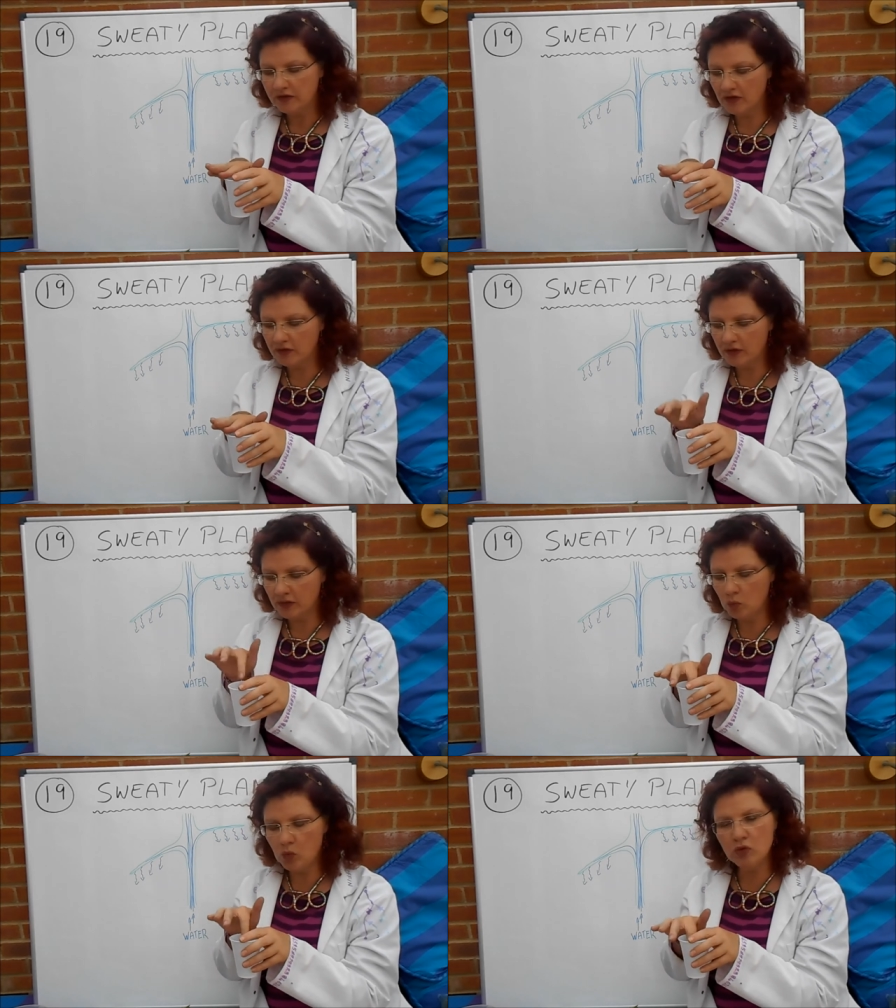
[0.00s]
so that
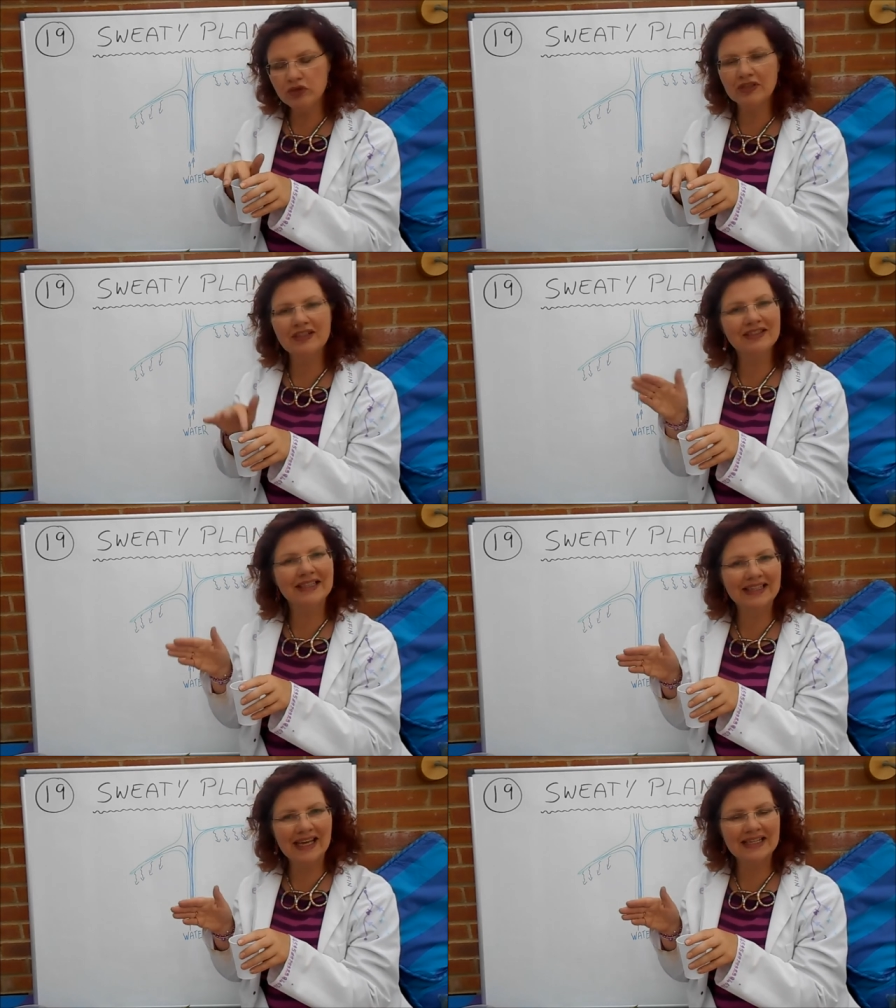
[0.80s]
the water
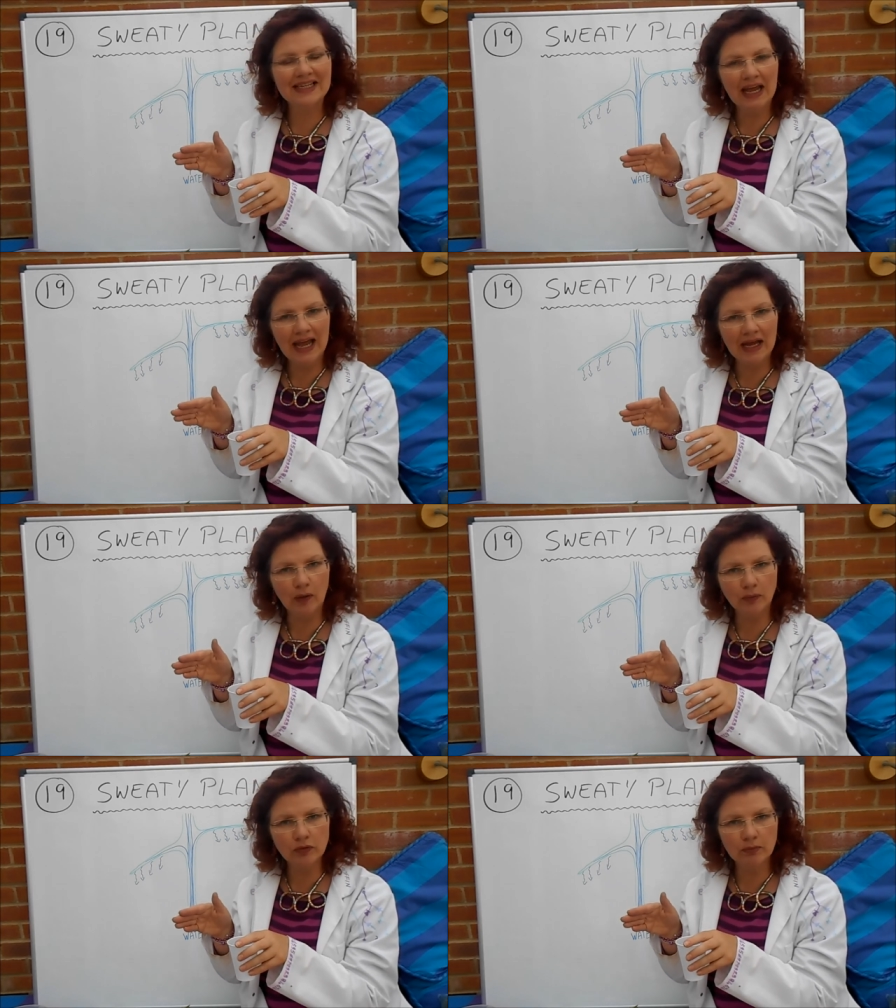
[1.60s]
doesn't get
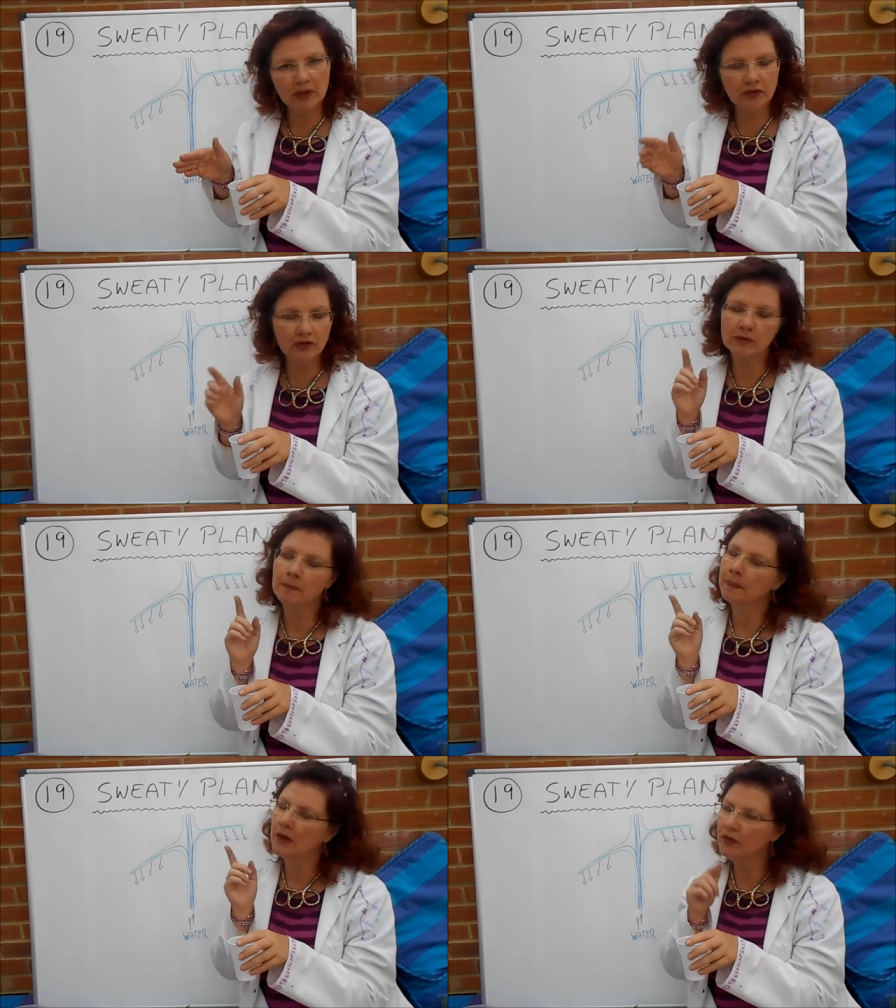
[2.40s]
out because
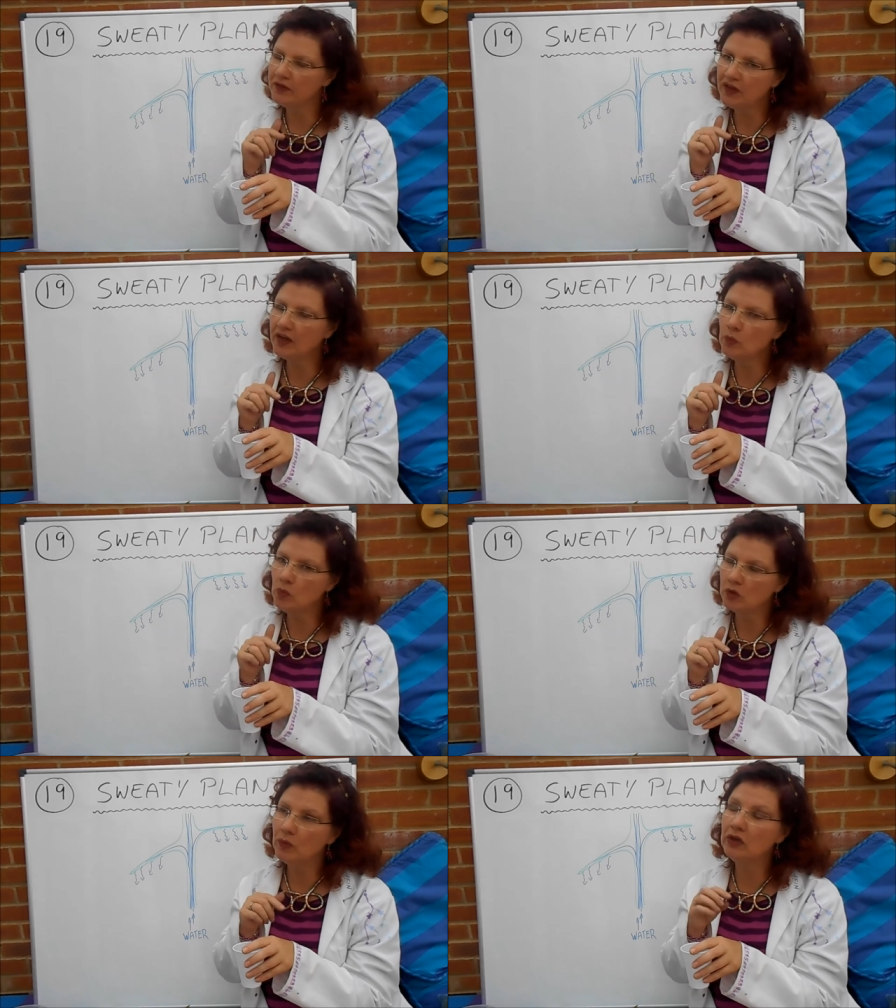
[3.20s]
on the second
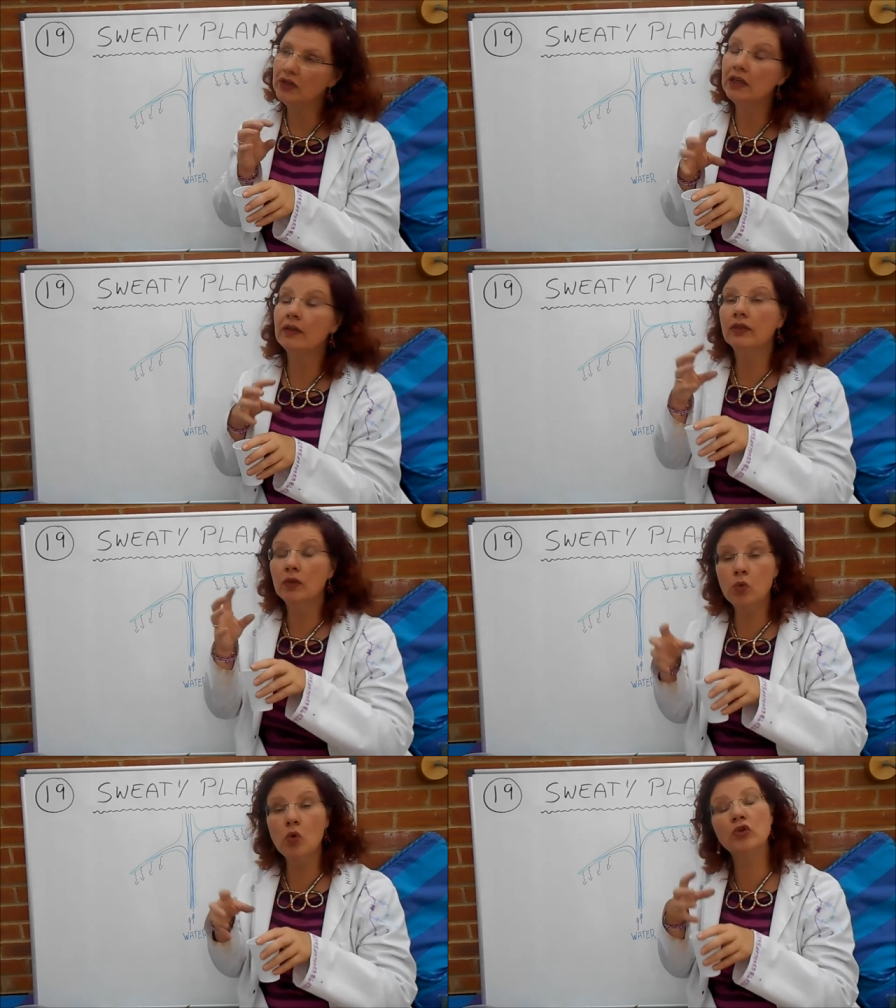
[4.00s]
one we're looking at
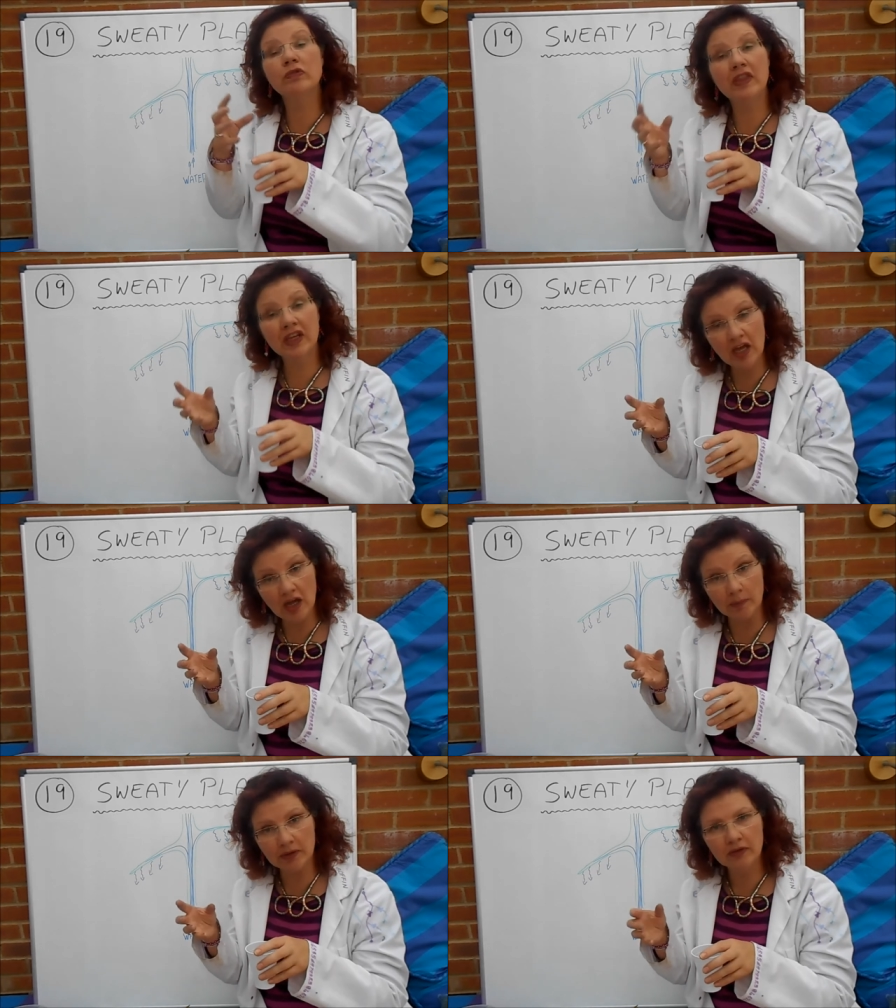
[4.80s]
the water in the
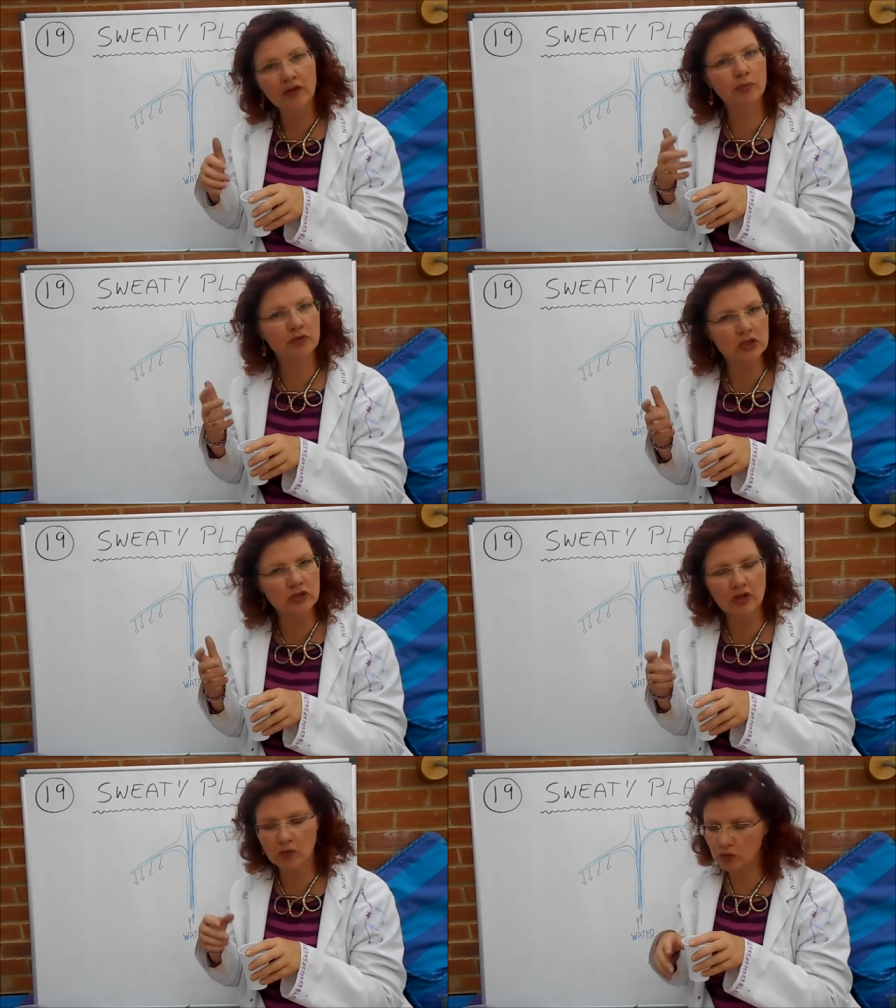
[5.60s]
cup that's
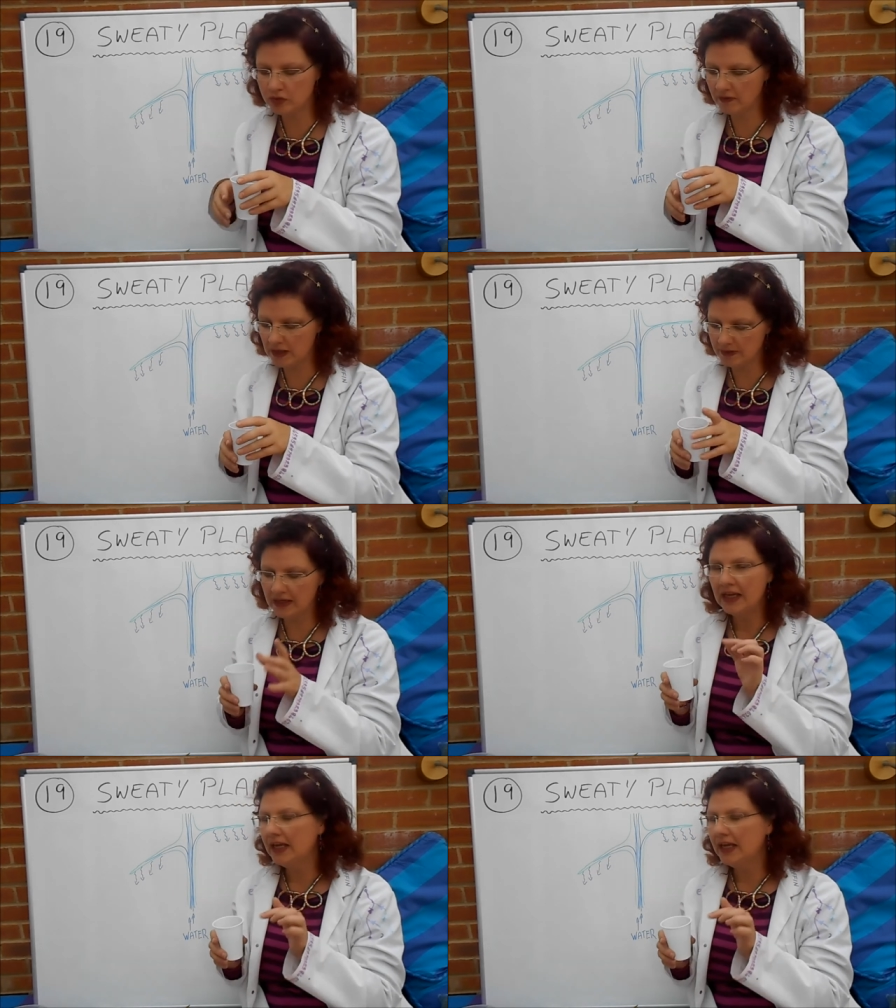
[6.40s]
producing the water vapour.